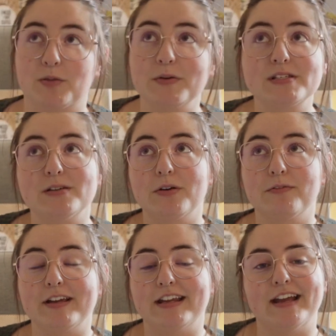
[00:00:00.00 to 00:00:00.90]
the books that we're
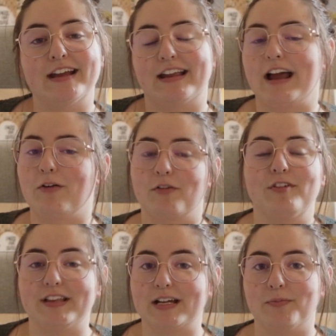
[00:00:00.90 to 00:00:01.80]
reading and how we're
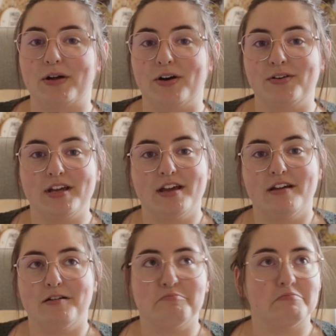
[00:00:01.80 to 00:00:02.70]
feeling about
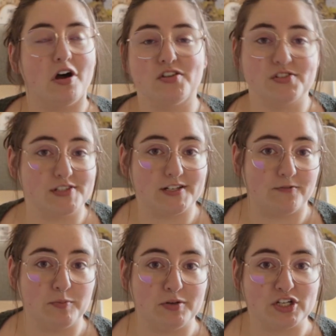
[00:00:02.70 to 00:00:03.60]
all sorts of
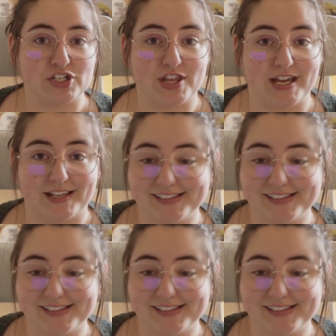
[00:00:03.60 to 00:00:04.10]
different bookish things.